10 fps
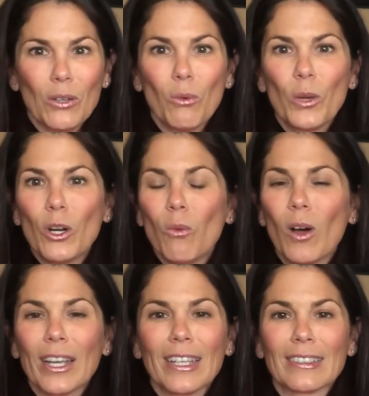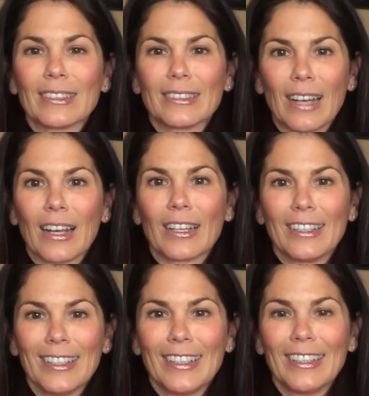We don't want to get stuck
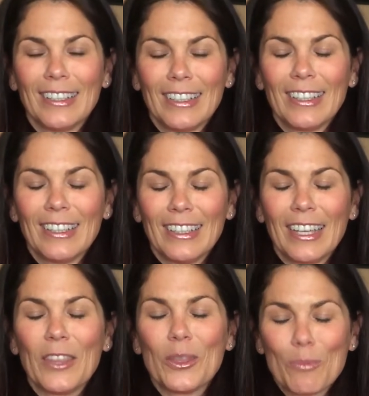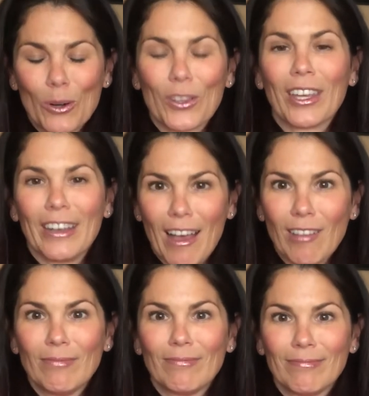in the birth
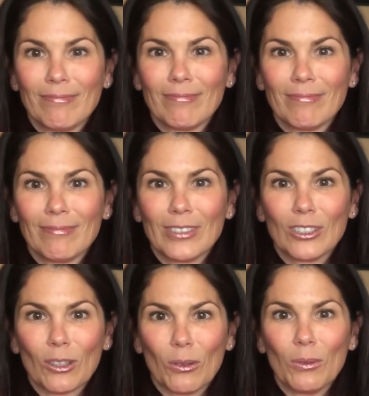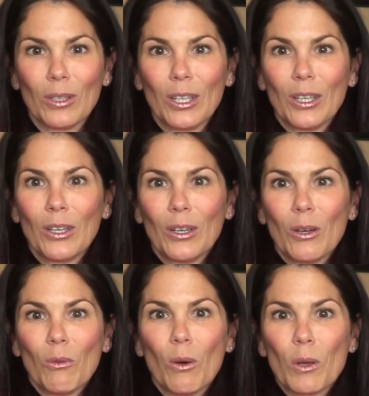canal. So,
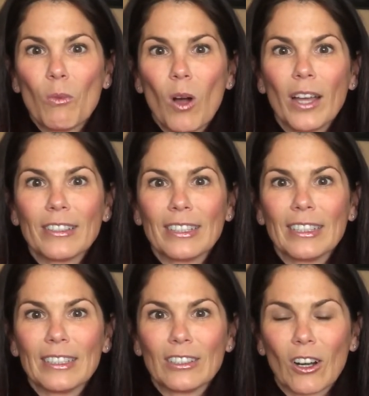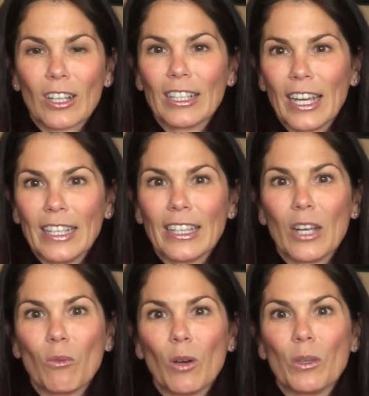what we want in the dark night
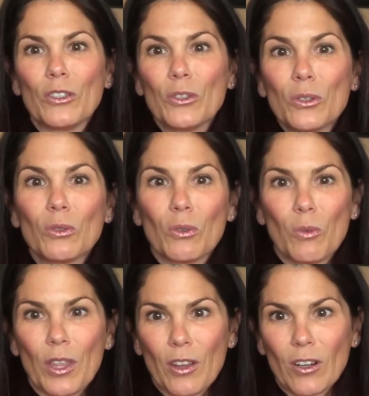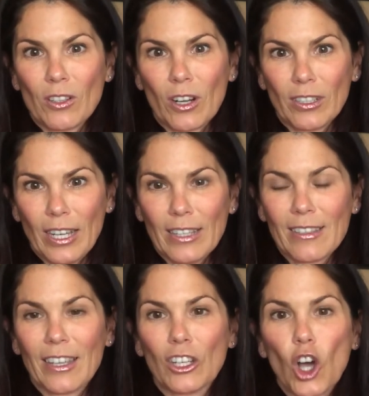and what we do with our dark nights
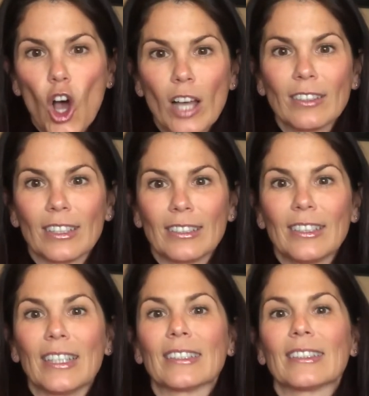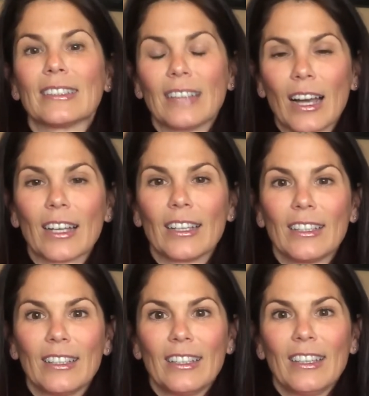can cause us to get stuck
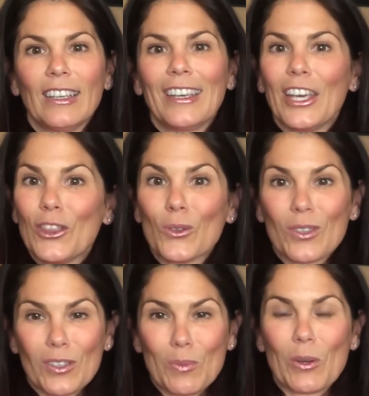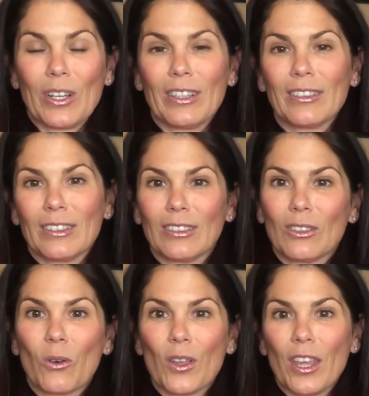in those
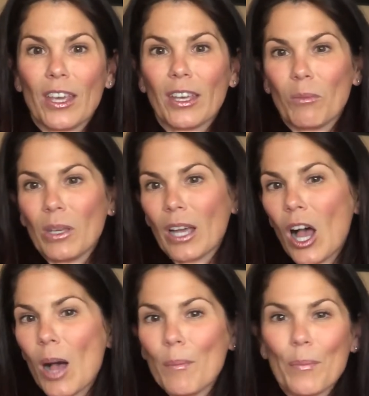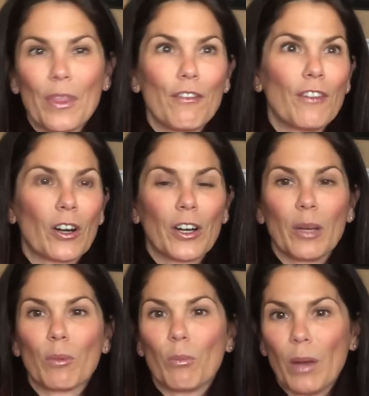experiences, or they can become the
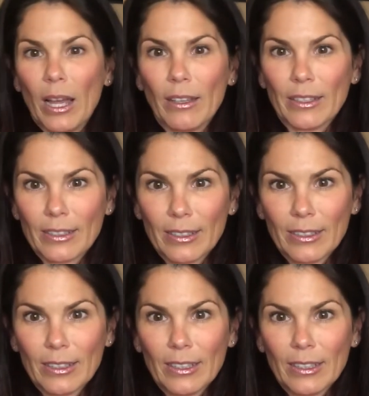very propellant